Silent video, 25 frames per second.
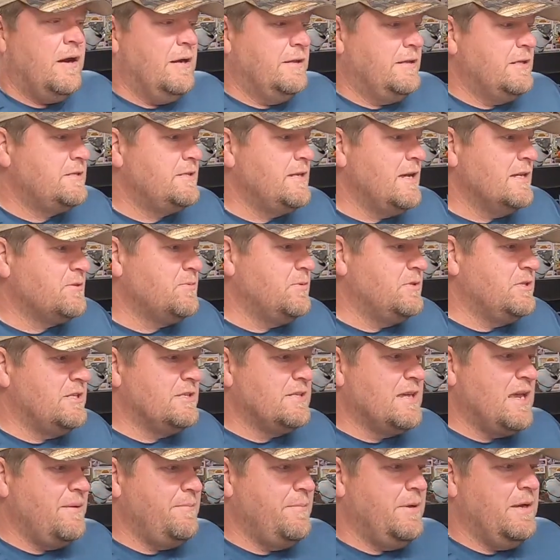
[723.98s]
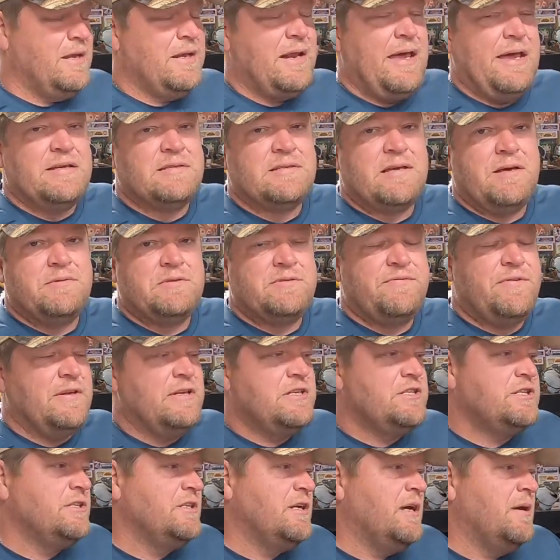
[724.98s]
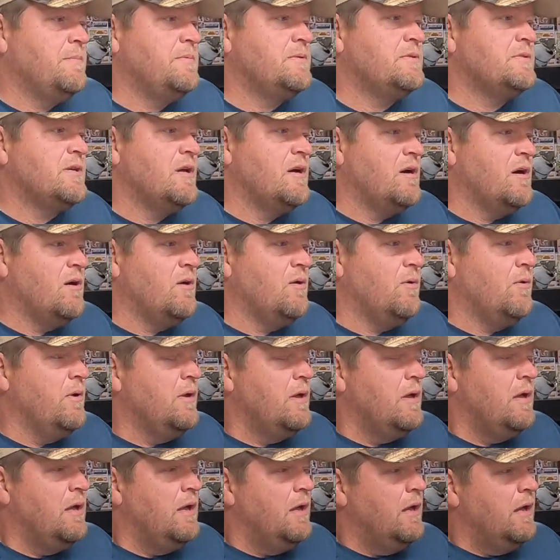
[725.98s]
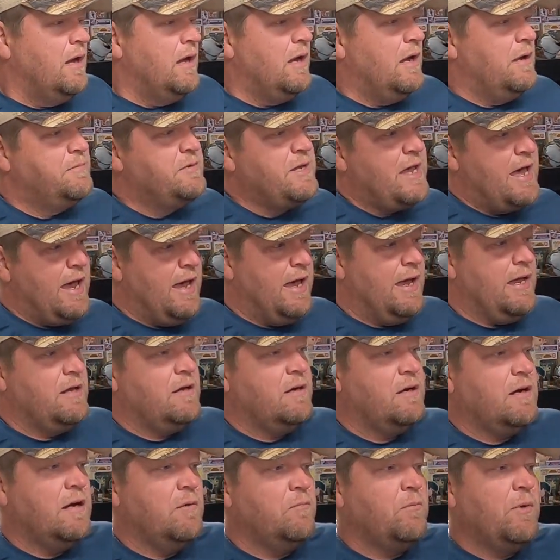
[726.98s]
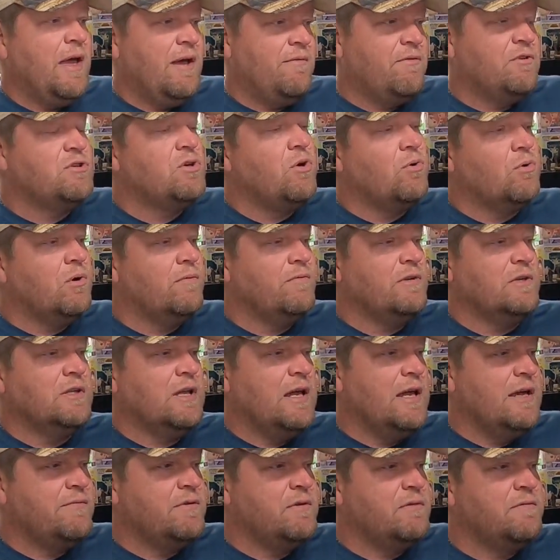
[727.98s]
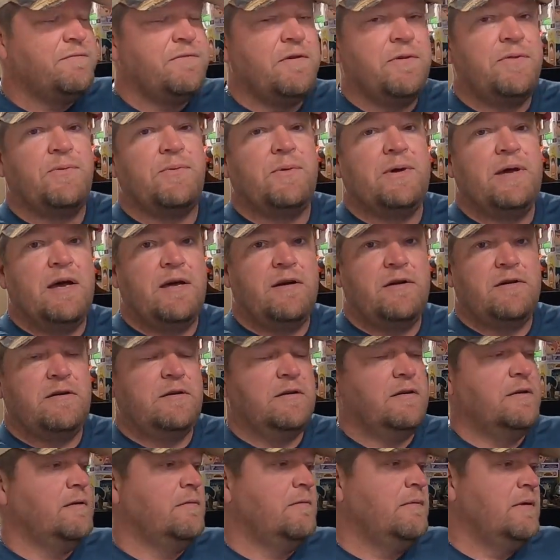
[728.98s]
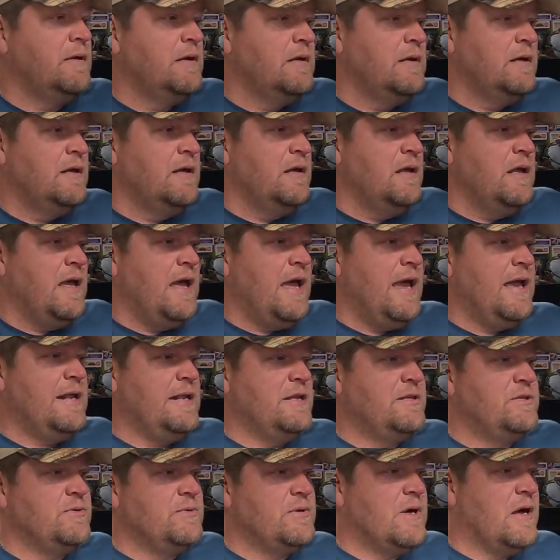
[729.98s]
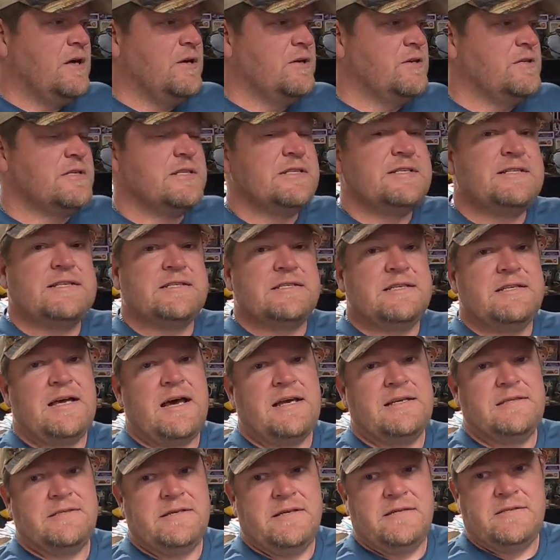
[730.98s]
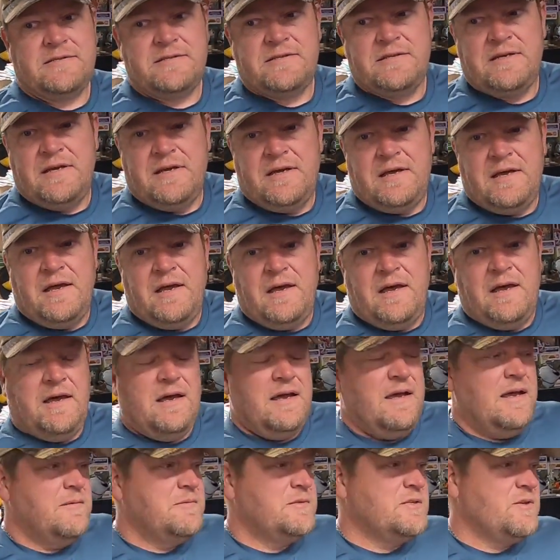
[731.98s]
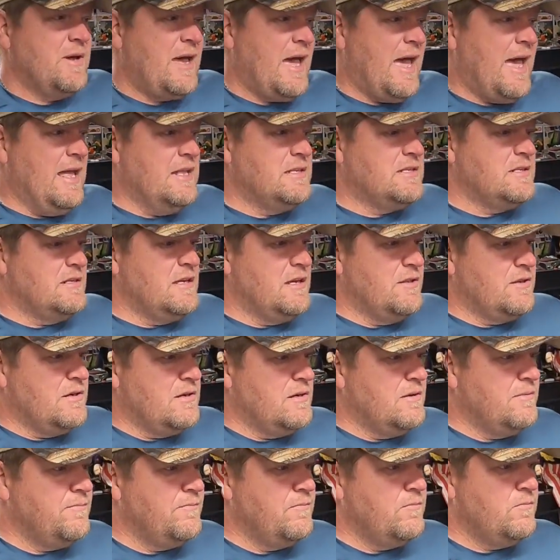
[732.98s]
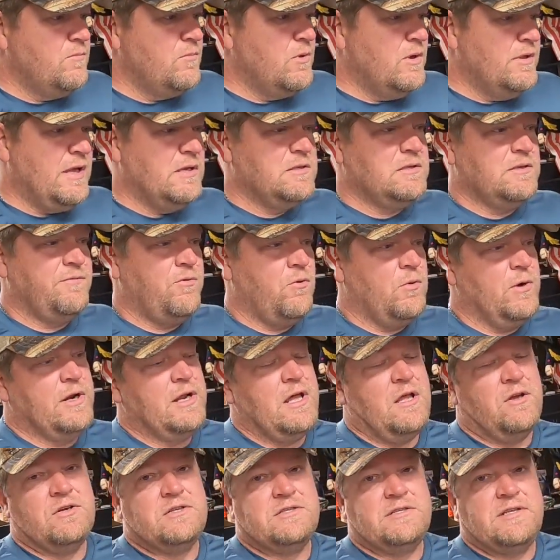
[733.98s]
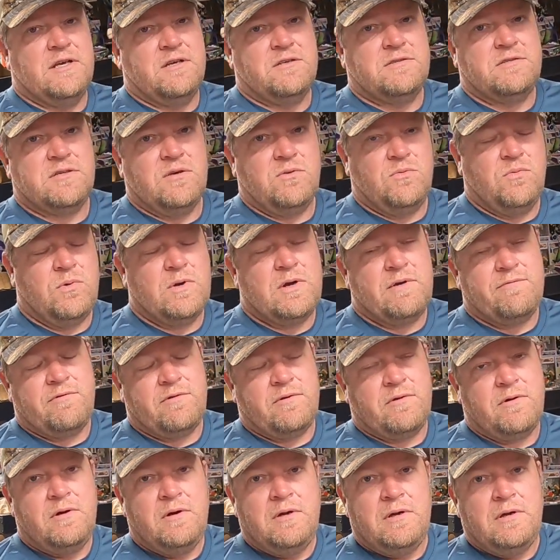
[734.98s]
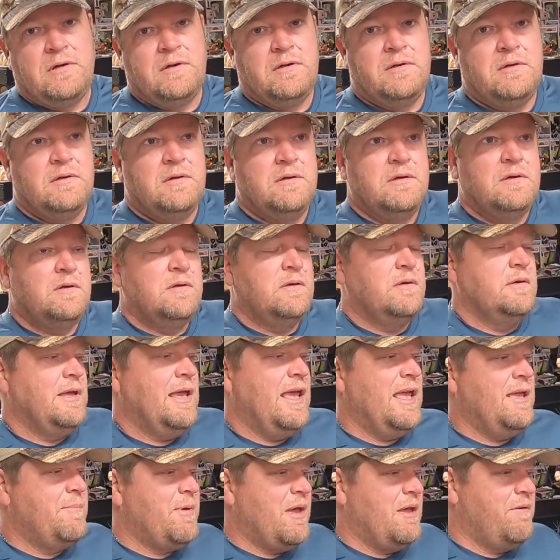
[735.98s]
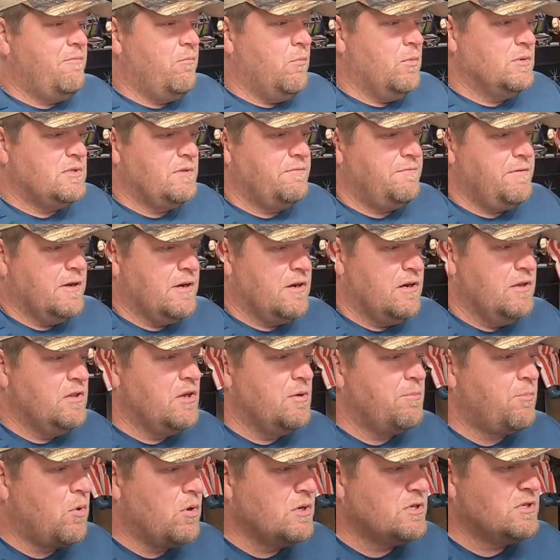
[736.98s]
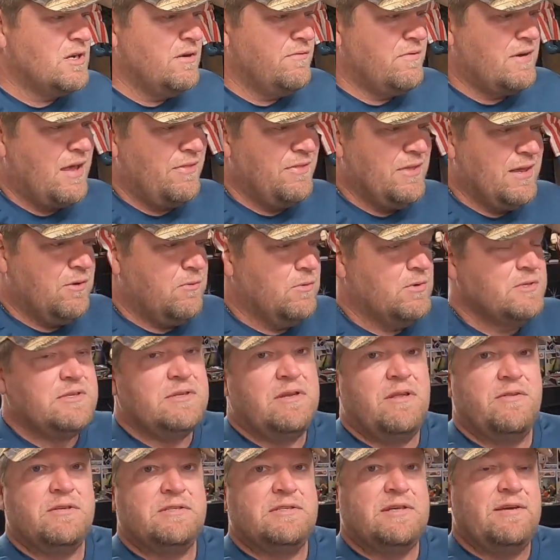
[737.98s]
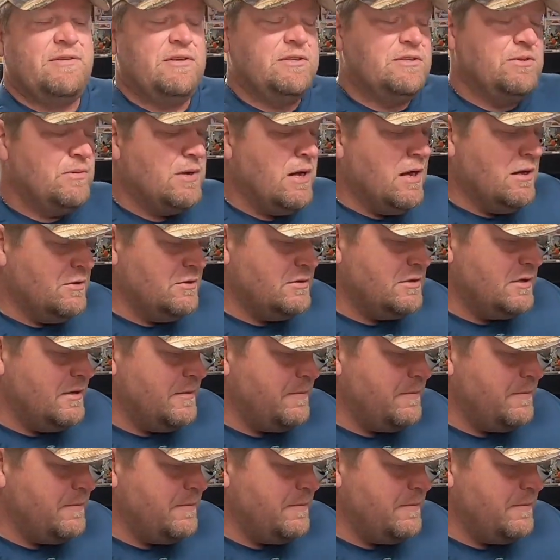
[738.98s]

All right, this next one just came in as I was finishing up. So to add on, we have a total of 11 for $382.69. So it adds another, well, that's a $40 sale. So whatever eBay wants to figure in their portion of it, I think was another $72.